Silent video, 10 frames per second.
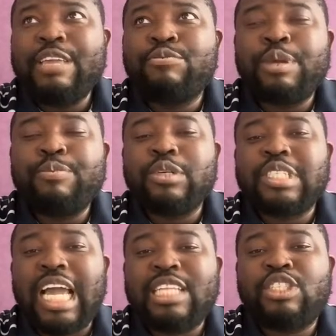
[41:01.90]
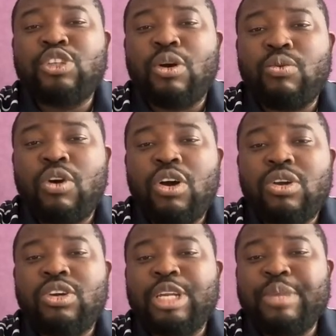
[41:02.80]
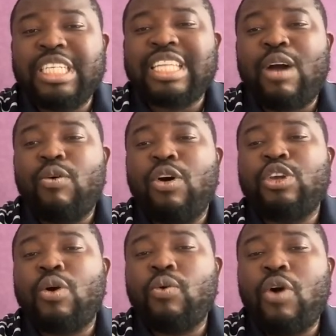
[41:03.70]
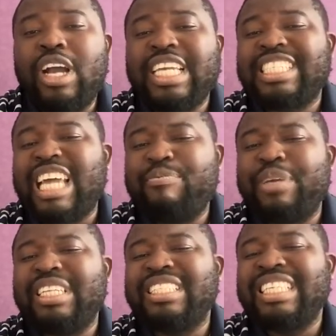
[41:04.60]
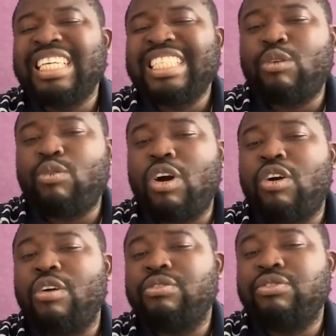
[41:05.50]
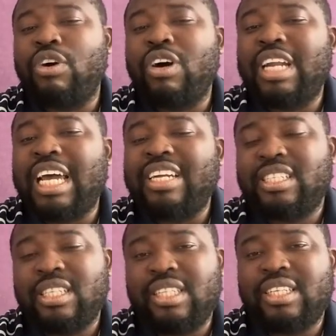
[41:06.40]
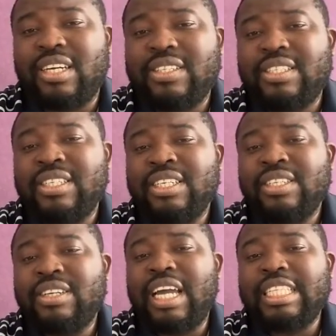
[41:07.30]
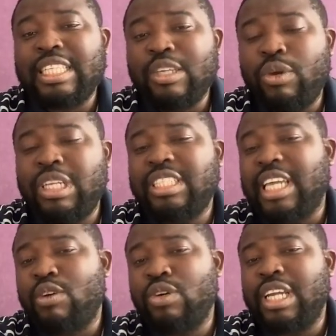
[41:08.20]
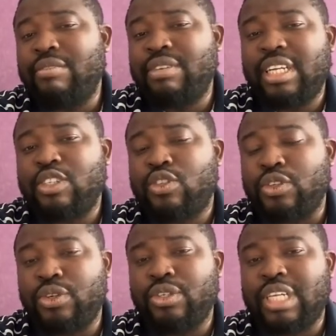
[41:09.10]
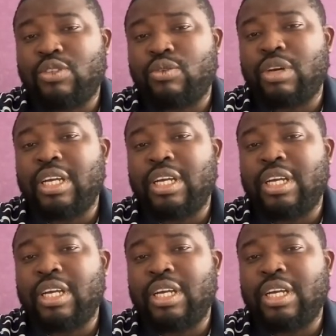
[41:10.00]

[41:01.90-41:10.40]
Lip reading: people cite your work, it means that your work is helping the work of other researchers, right? Which is a good evidence to use as well,